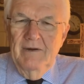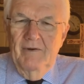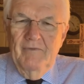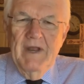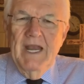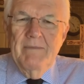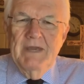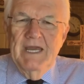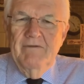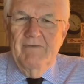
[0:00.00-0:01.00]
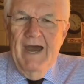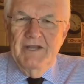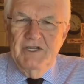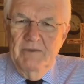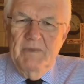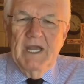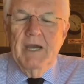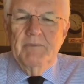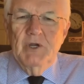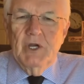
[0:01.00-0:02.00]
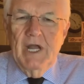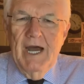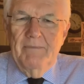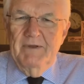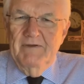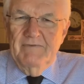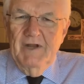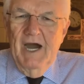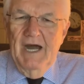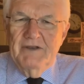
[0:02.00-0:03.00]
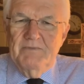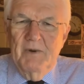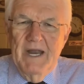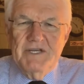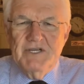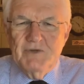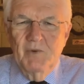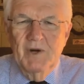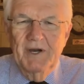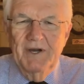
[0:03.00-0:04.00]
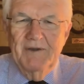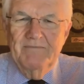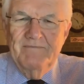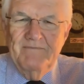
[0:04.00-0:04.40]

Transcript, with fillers: Well, friend, let me invite you to pick up your copy of God's precious word